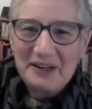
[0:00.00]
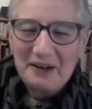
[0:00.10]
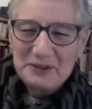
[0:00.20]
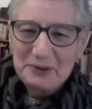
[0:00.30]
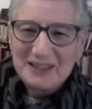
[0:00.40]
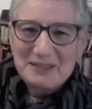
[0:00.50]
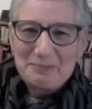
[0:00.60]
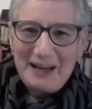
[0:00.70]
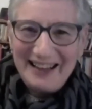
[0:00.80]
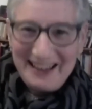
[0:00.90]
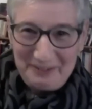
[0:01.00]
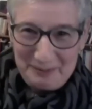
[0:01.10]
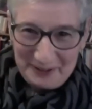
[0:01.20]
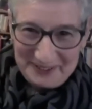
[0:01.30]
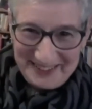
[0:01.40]
going to expel
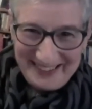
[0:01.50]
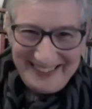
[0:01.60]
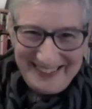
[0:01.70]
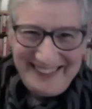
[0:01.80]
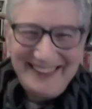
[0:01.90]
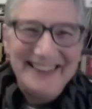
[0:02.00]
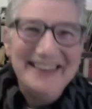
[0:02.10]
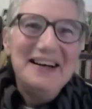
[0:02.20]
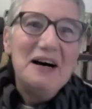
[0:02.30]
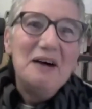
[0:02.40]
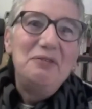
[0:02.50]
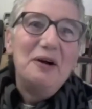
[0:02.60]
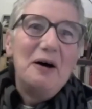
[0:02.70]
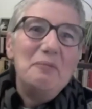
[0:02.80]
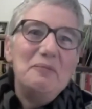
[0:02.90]
everybody
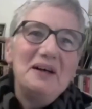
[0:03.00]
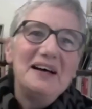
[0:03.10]
from